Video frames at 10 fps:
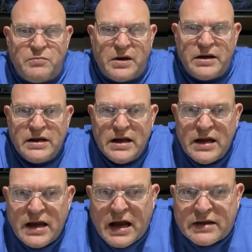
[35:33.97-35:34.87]
But
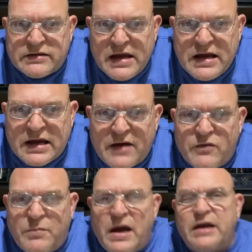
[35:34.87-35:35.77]
I thank
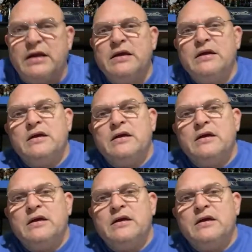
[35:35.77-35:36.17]
everybody.